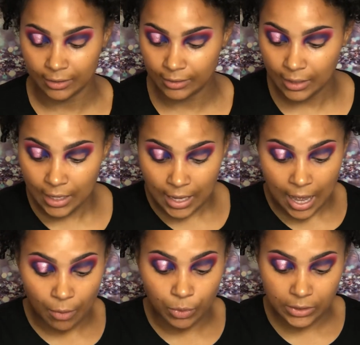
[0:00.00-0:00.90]
it.
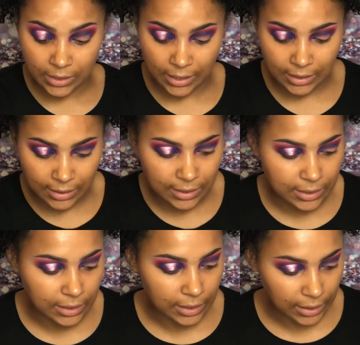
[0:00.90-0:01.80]
I will say this
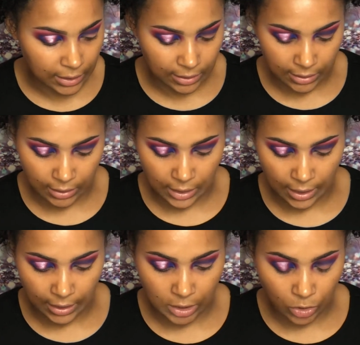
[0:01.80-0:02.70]
is easy,
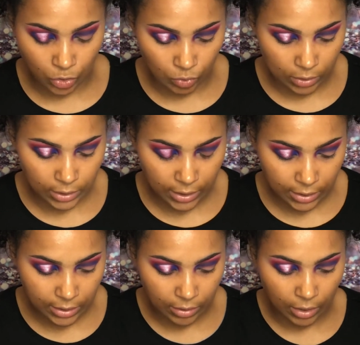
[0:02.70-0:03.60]
like doing
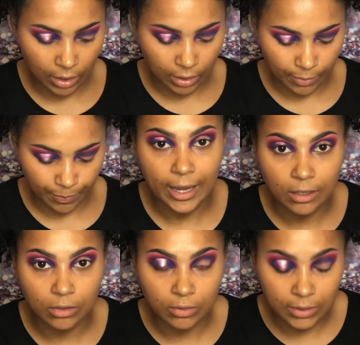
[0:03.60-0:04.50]
this
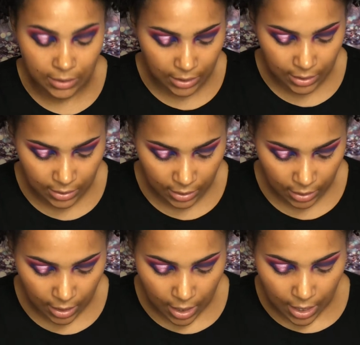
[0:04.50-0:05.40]
halo is
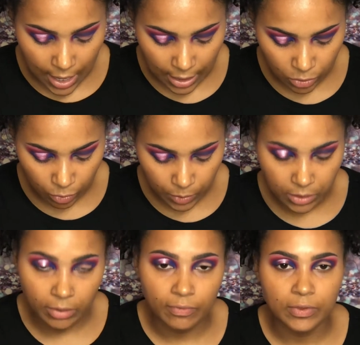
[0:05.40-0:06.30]
easy. I do
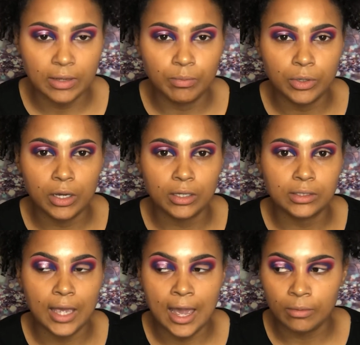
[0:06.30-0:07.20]
believe that
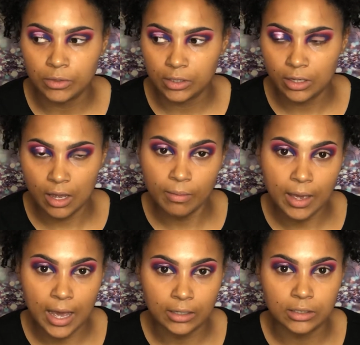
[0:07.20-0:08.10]
because Amsterdam,
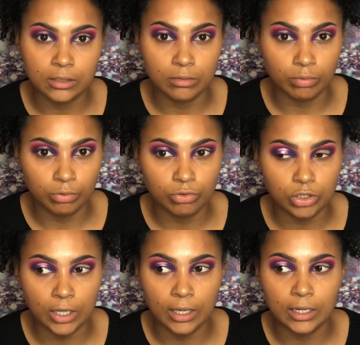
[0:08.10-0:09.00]
as in the blue
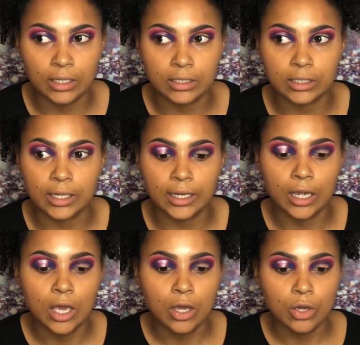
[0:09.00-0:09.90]
shade, is like